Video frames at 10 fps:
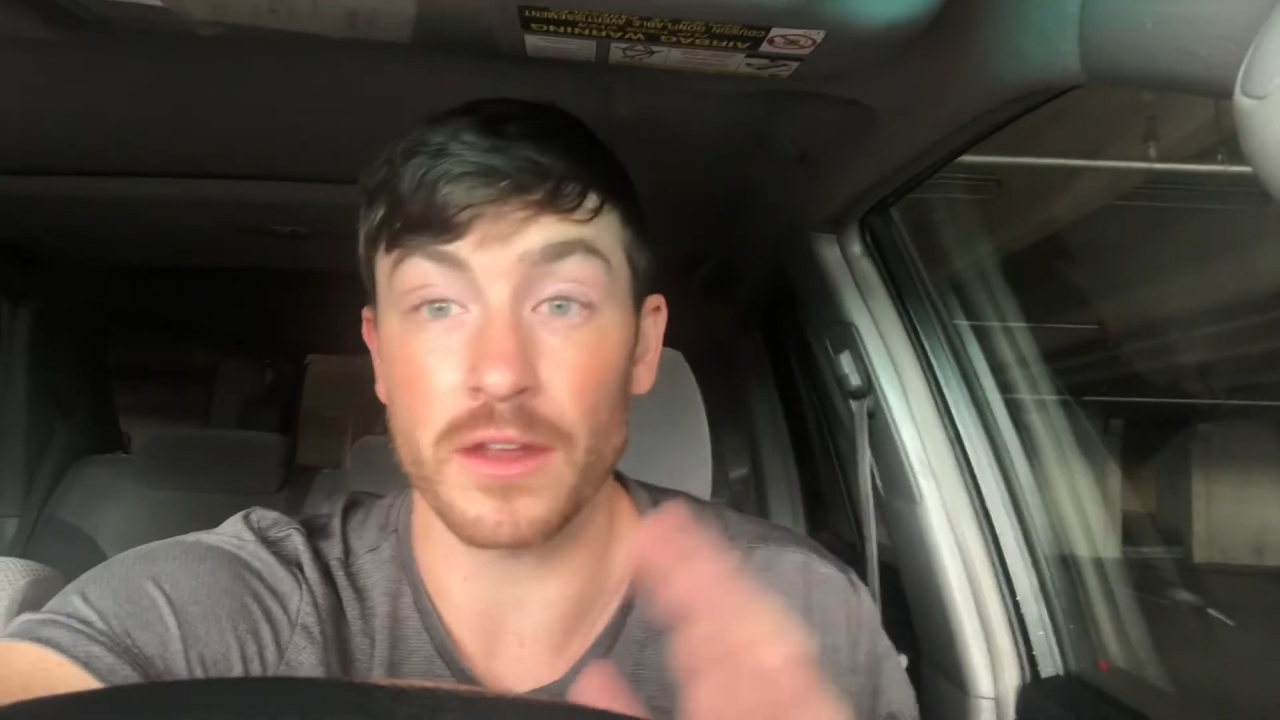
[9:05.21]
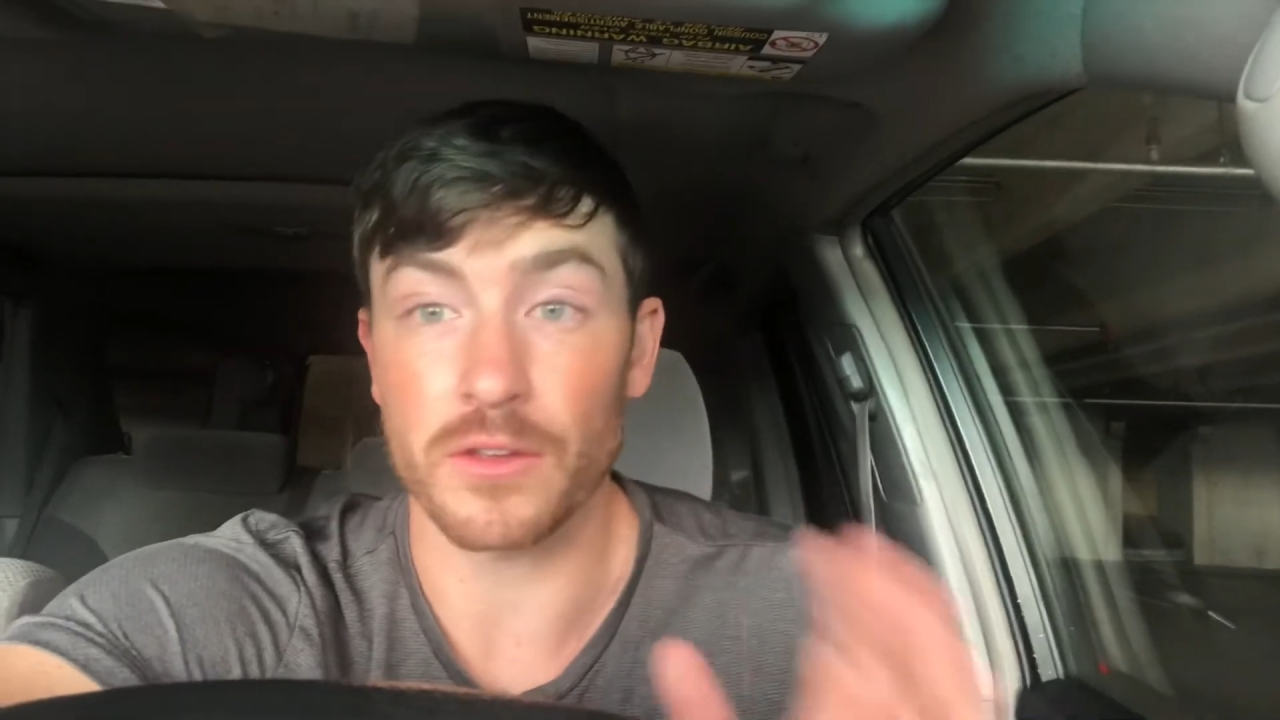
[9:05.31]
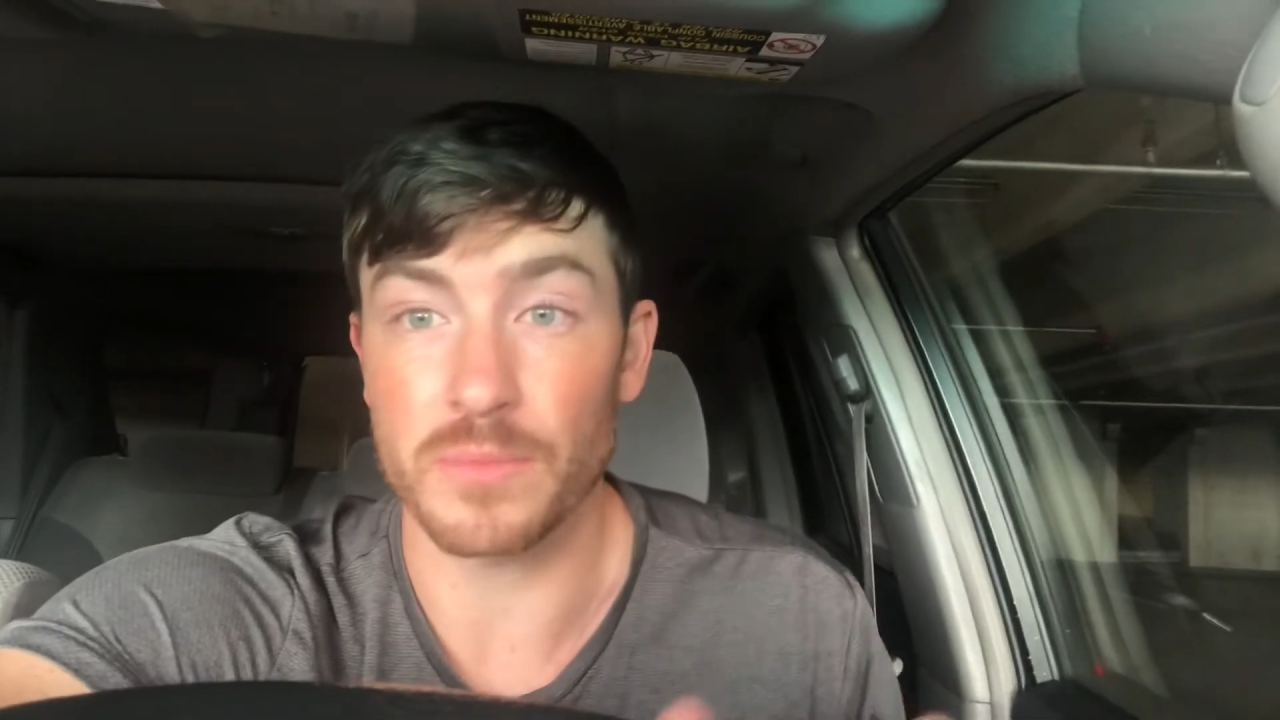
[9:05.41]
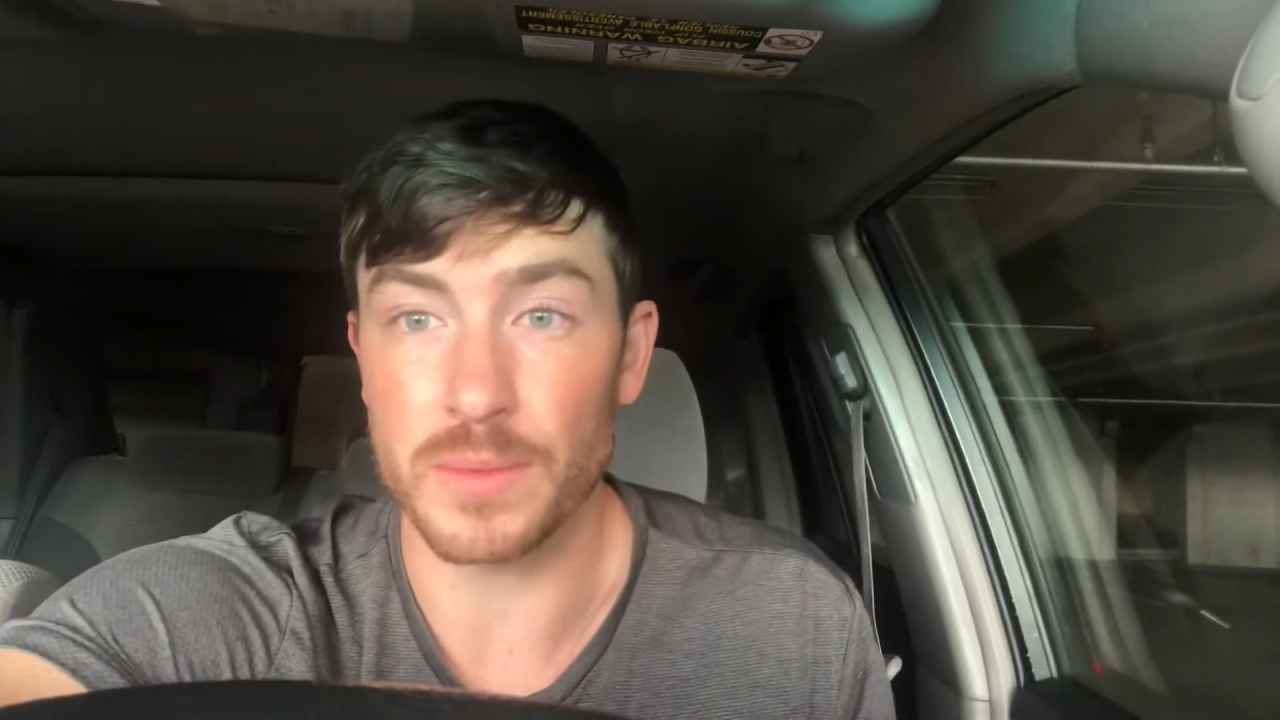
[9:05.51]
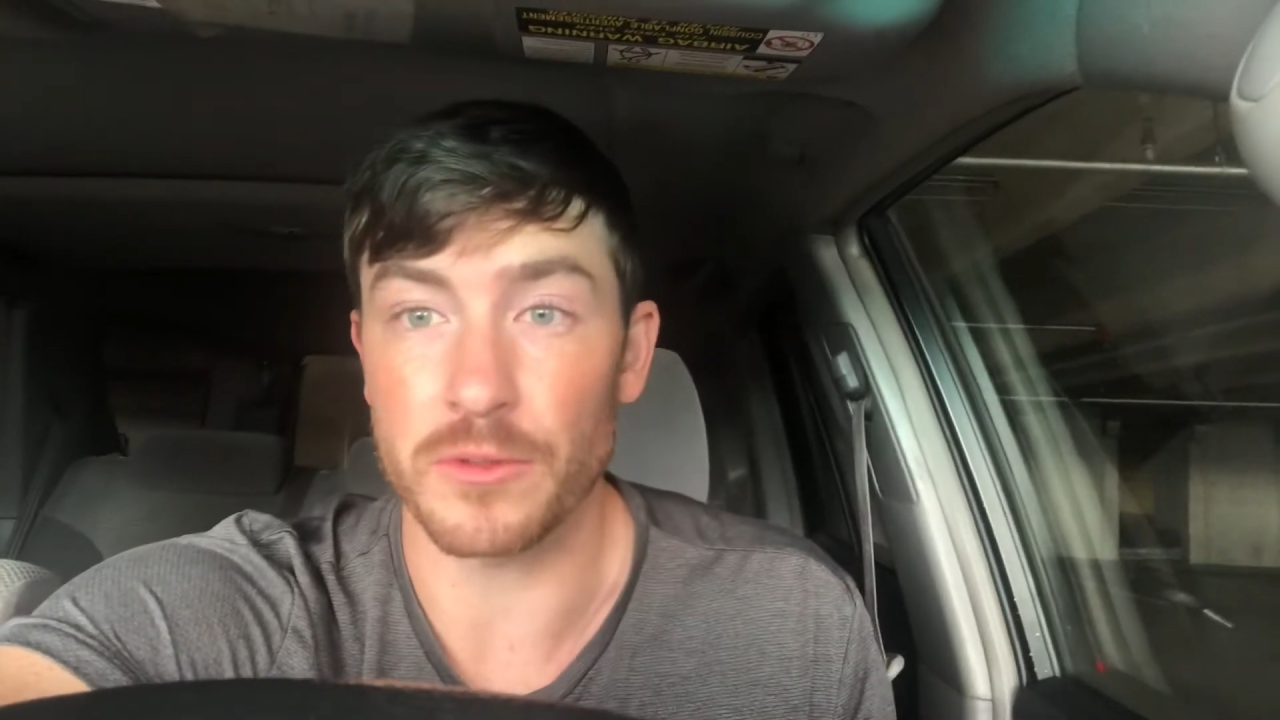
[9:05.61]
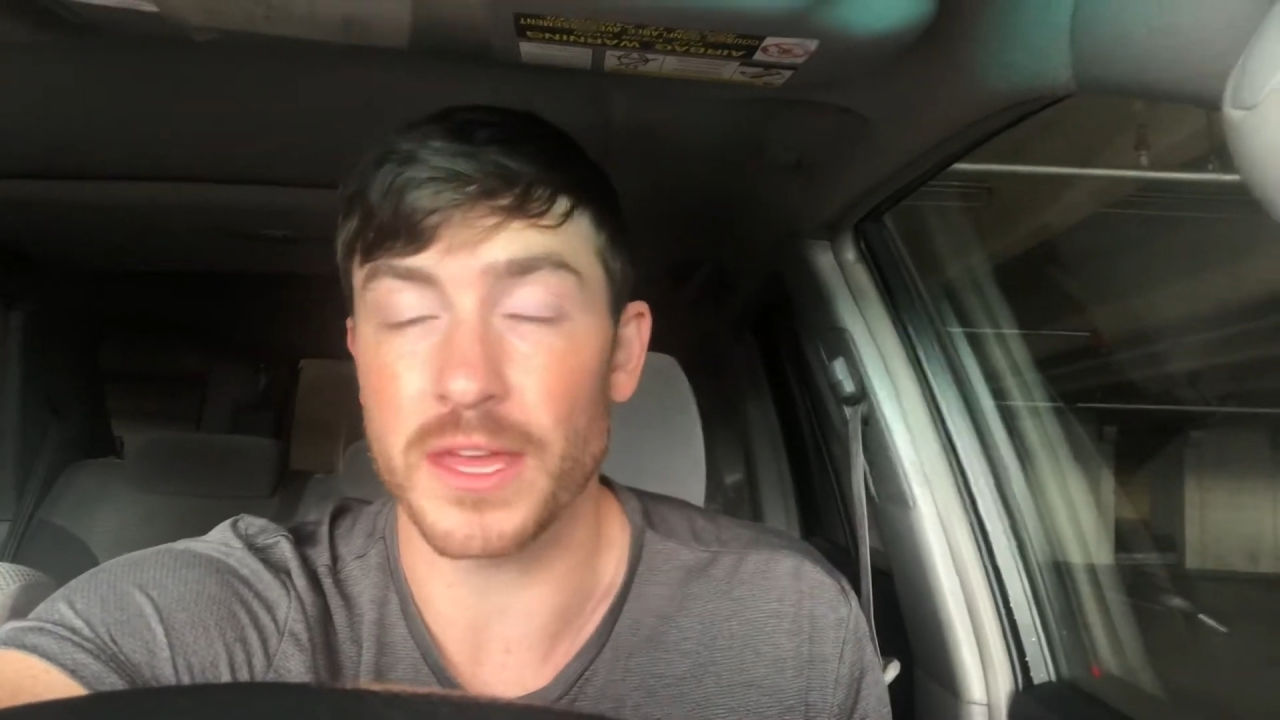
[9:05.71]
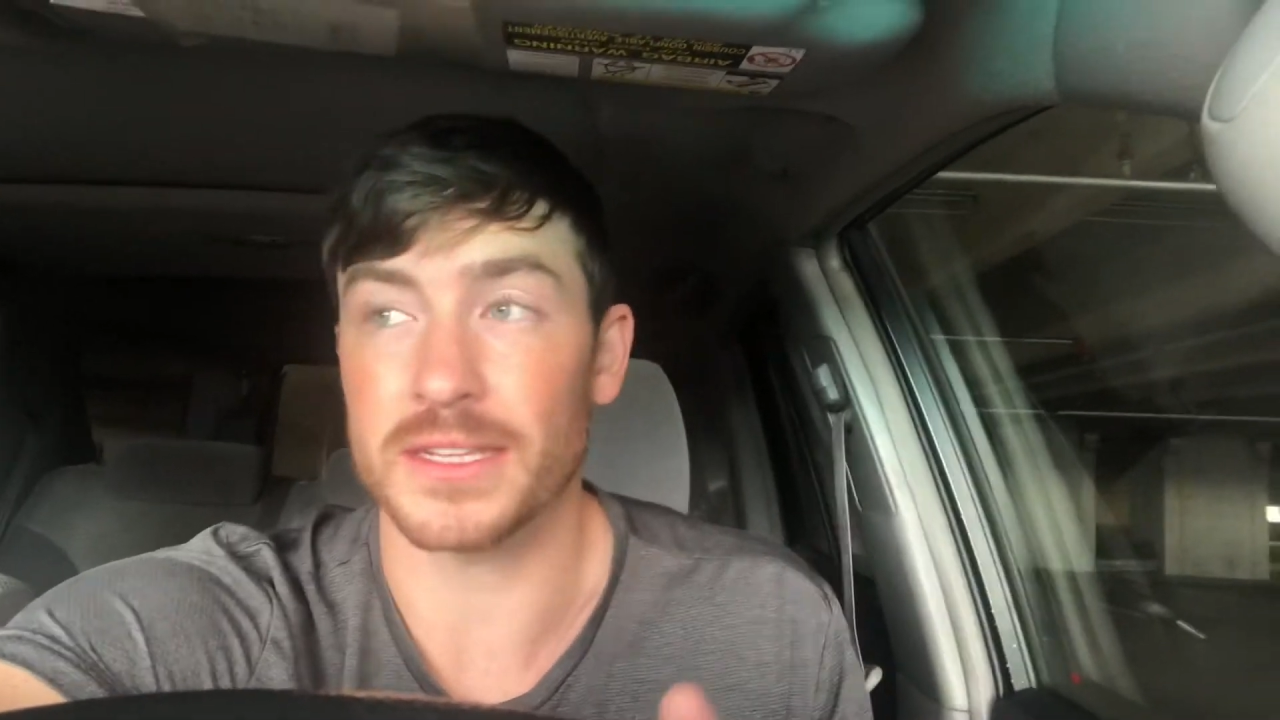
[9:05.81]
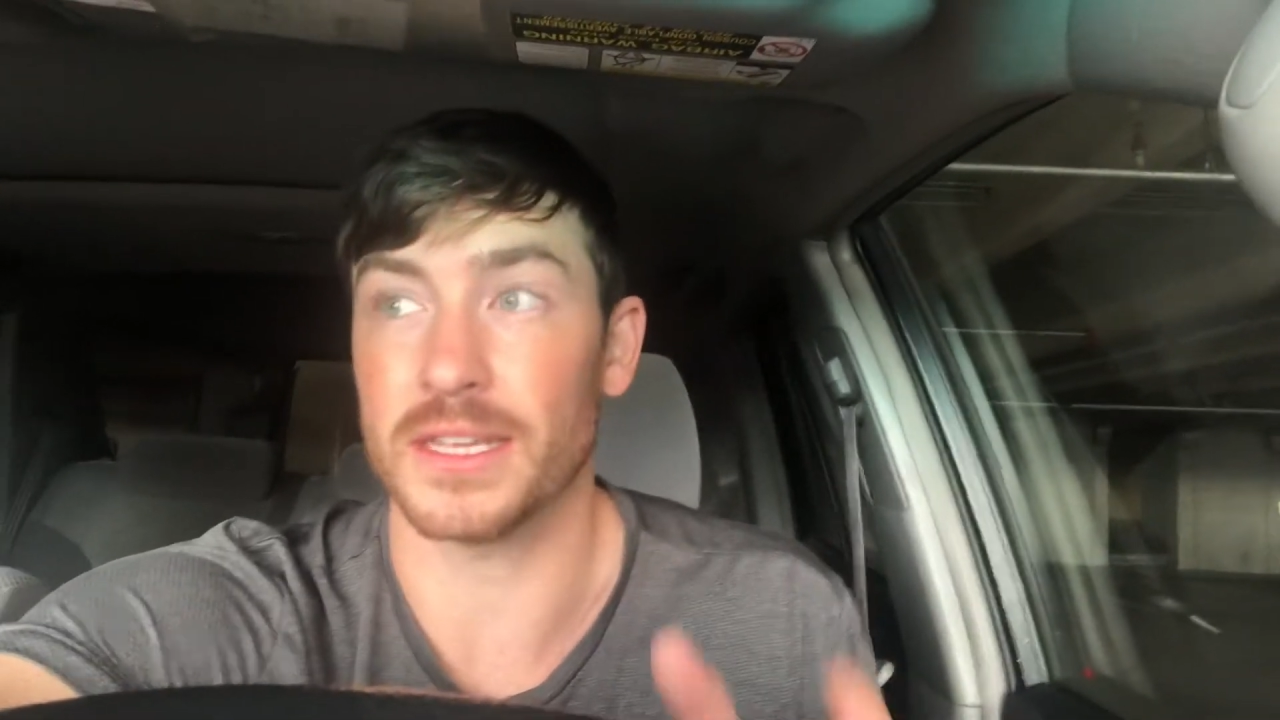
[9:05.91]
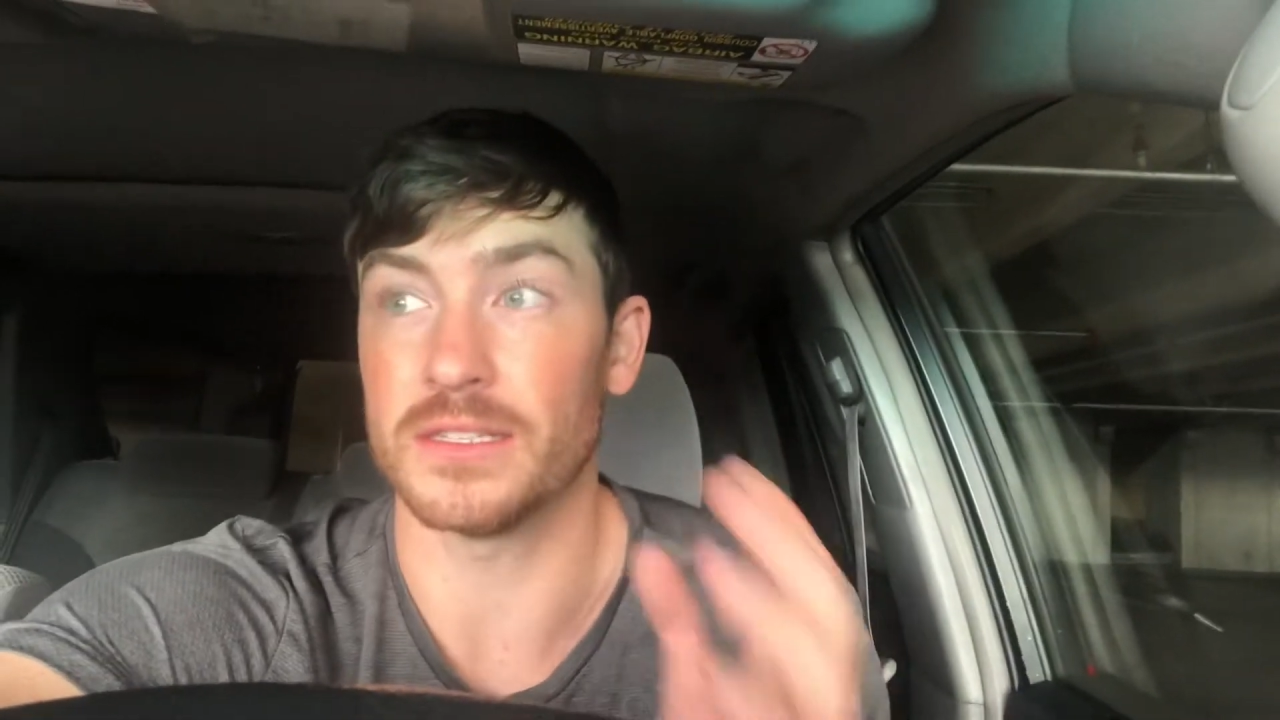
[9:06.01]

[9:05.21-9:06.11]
good people that